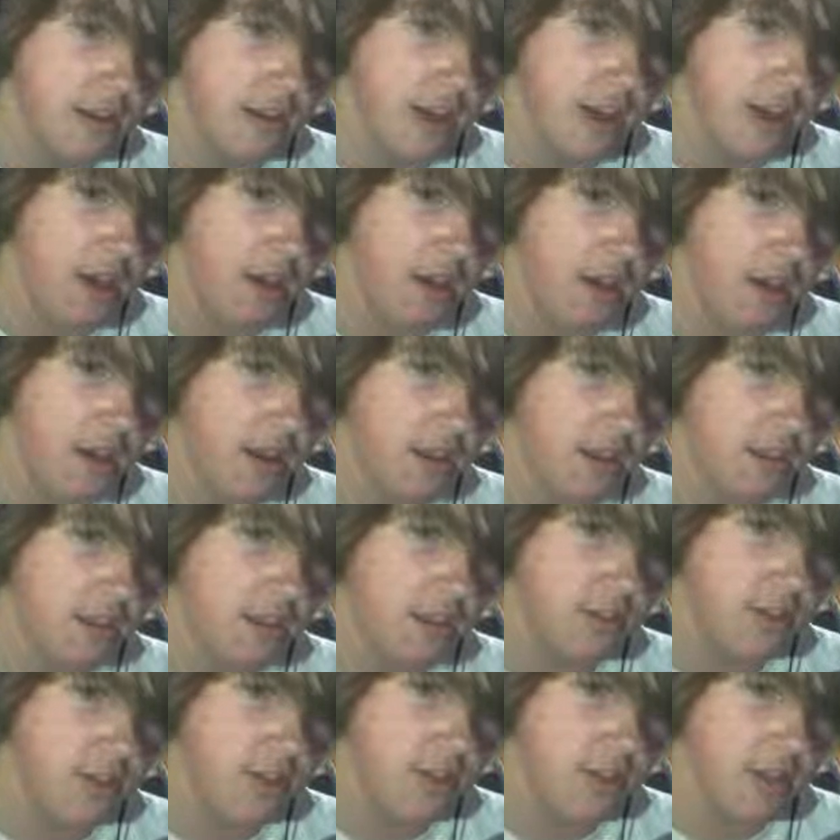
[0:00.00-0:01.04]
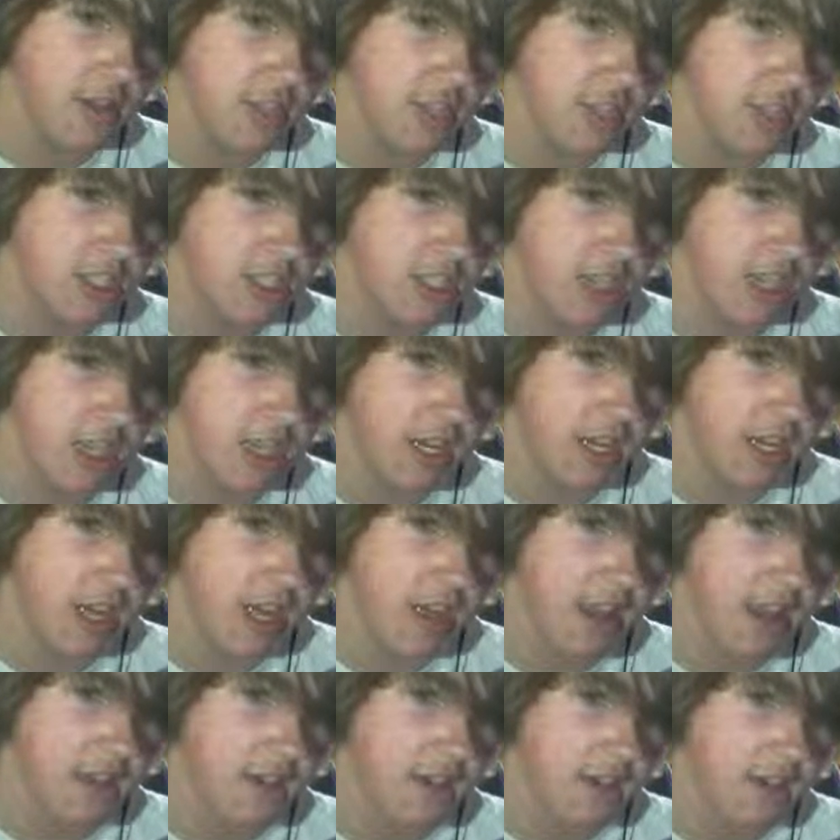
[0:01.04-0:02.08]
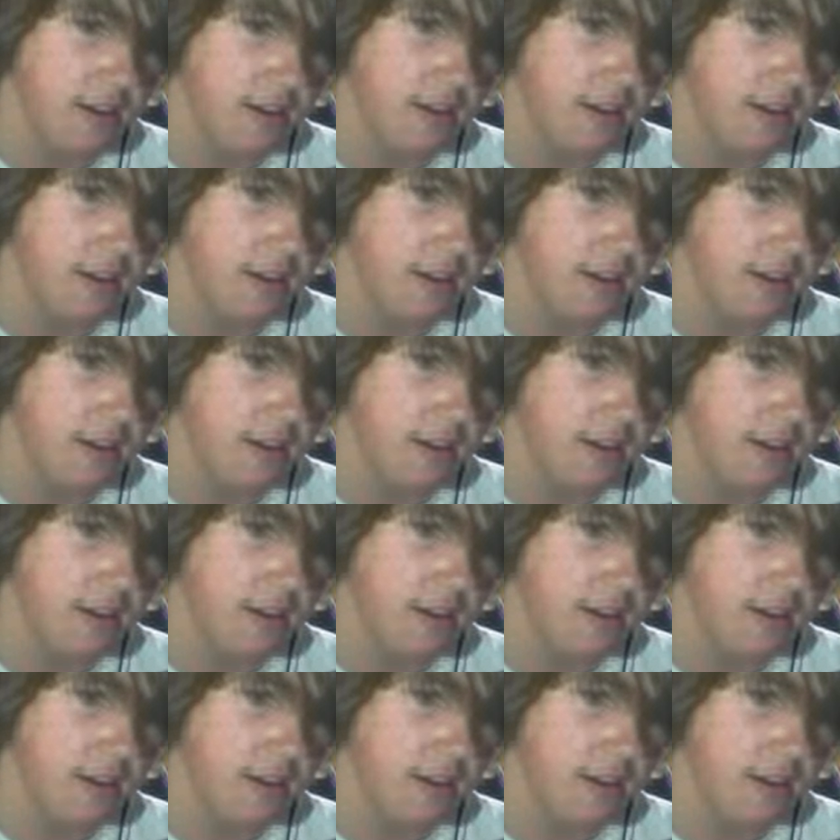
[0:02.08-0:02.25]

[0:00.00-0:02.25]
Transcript: Now I gotta do all this shit again.